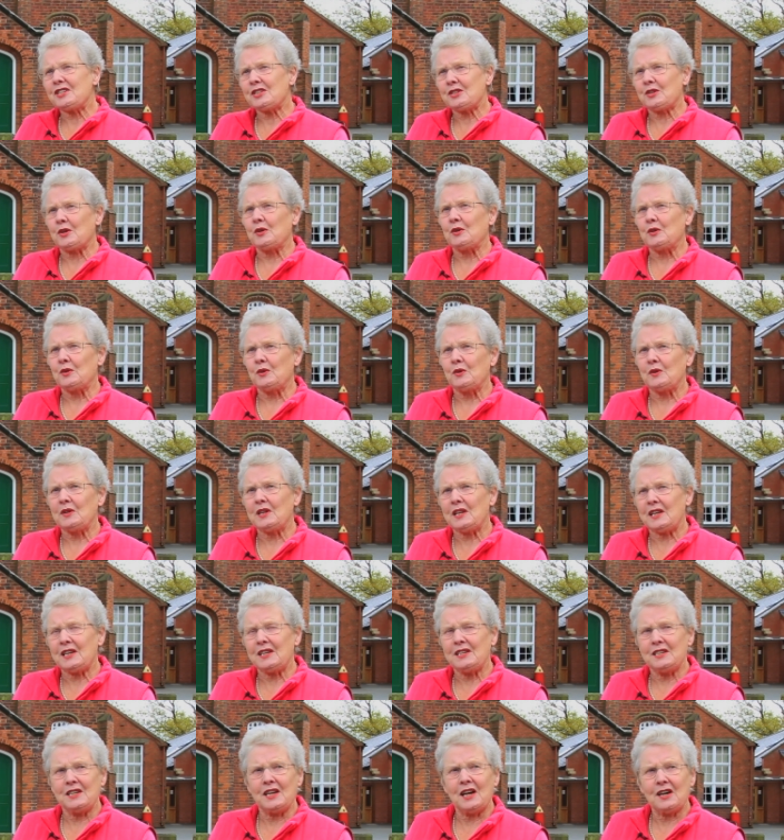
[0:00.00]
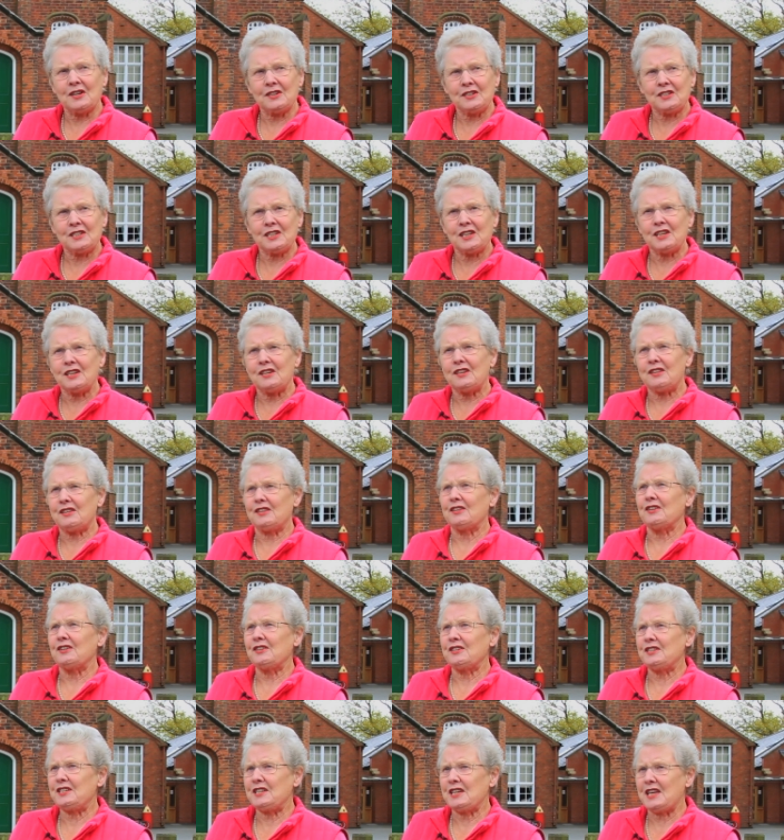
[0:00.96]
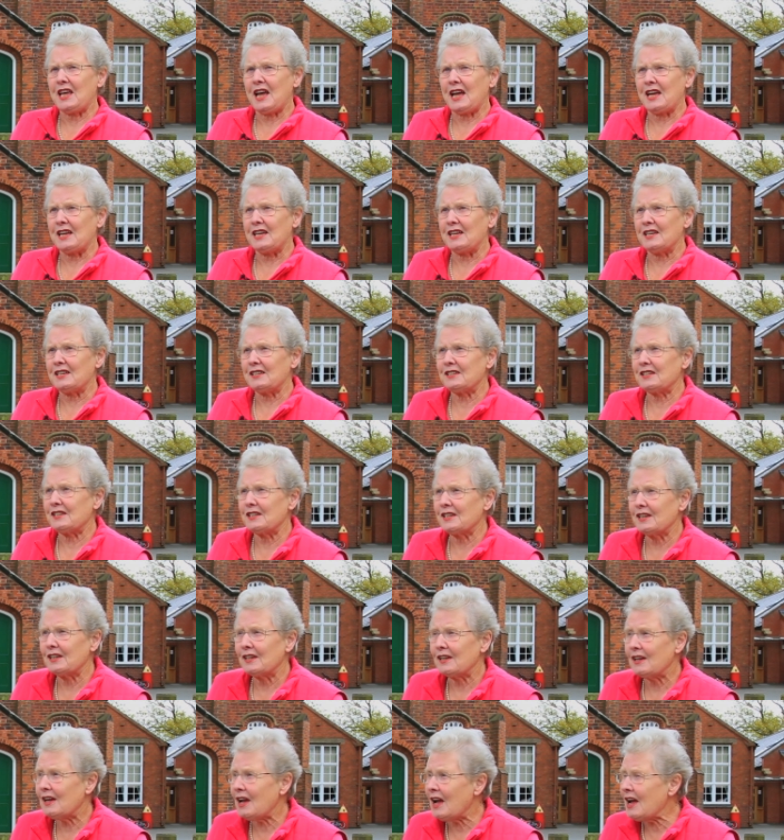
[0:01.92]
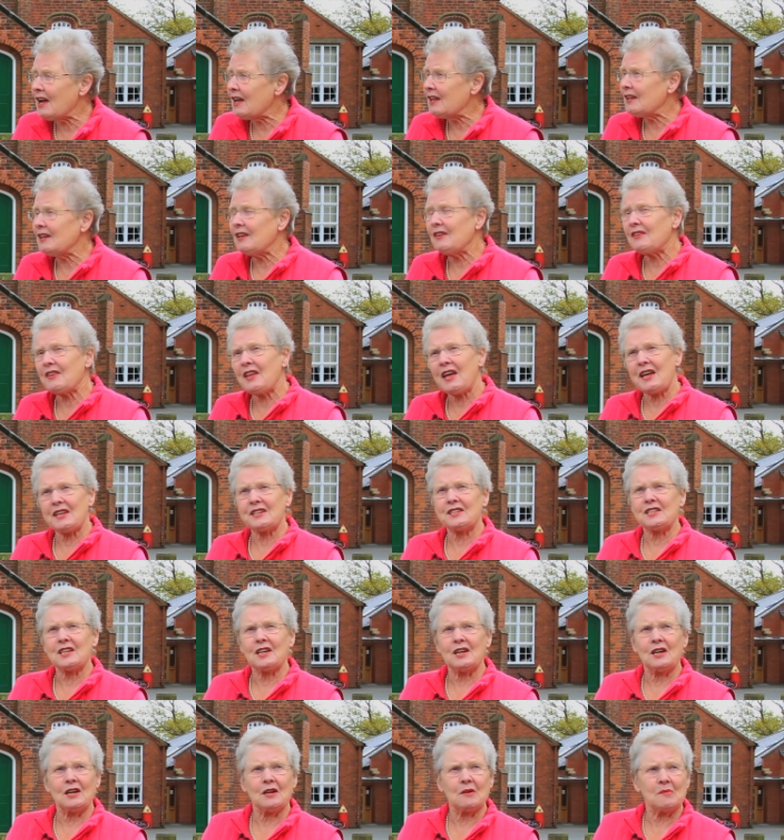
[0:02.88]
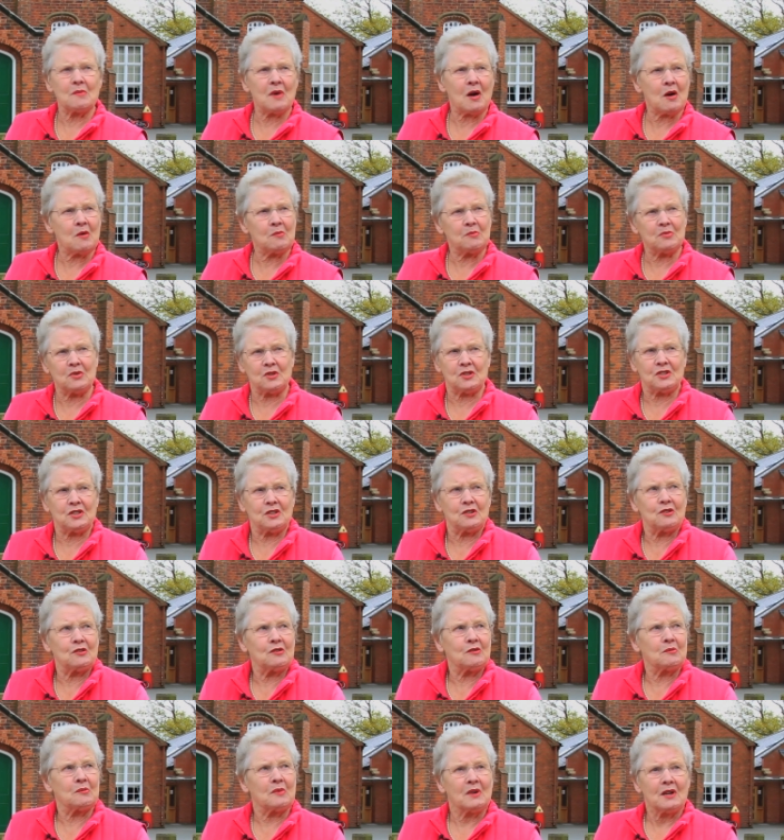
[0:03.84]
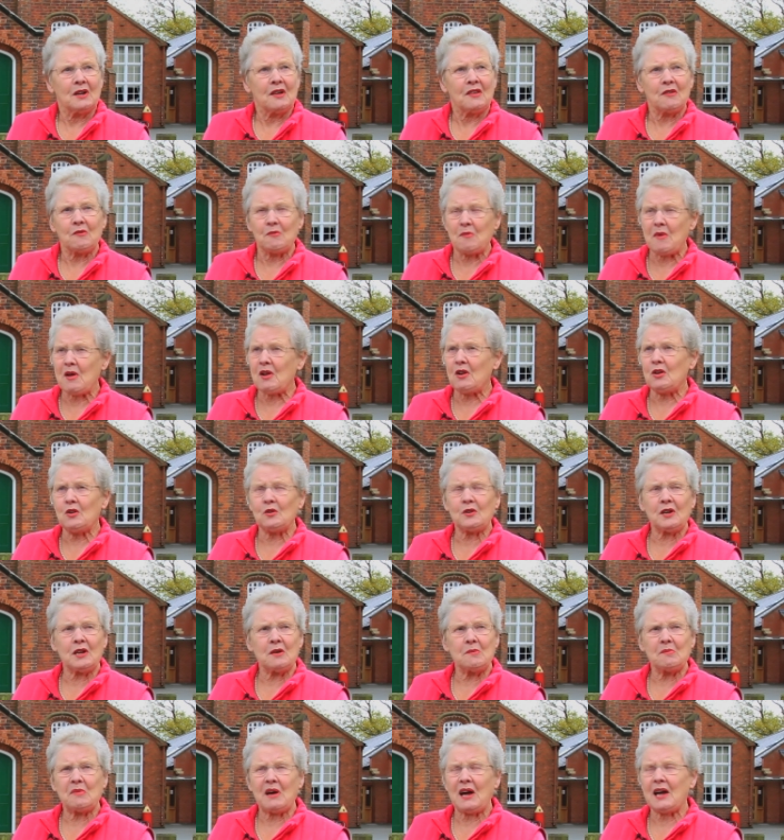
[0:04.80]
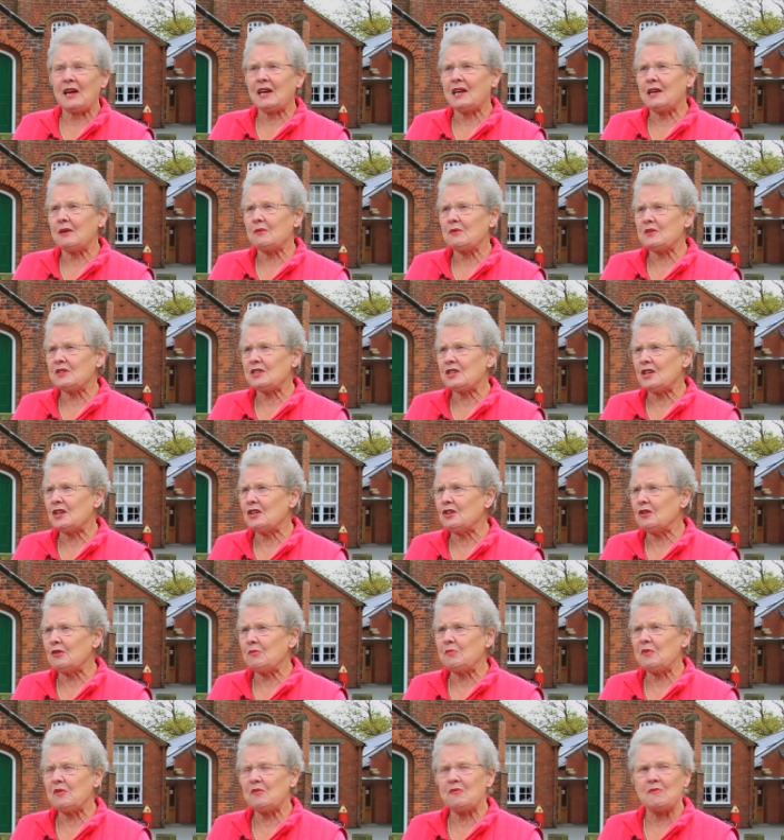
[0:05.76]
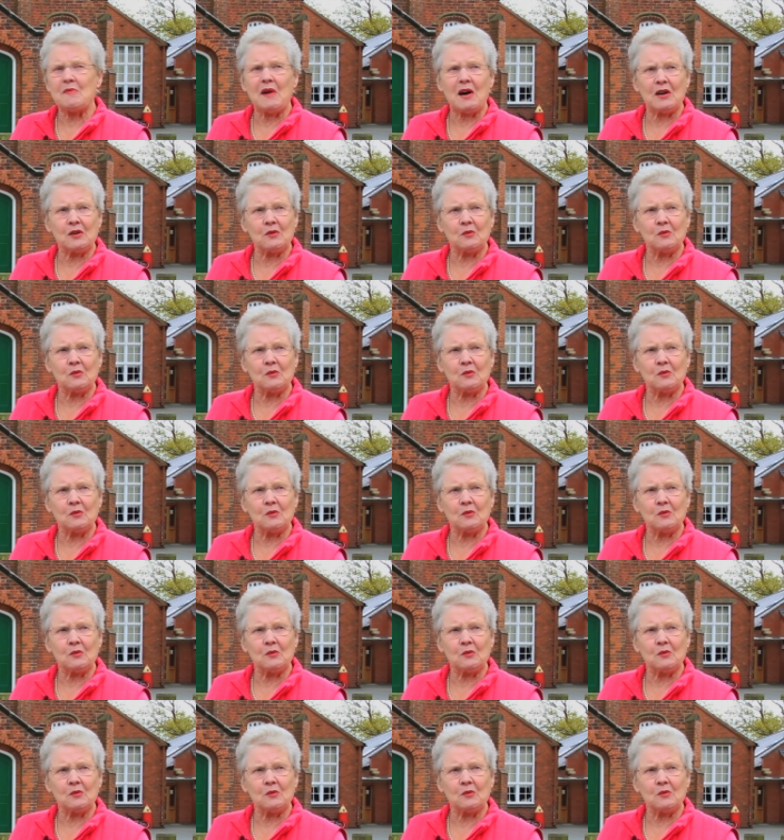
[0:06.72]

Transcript: school in 1938, and at that time, I presume, but looking back, it was the hub of my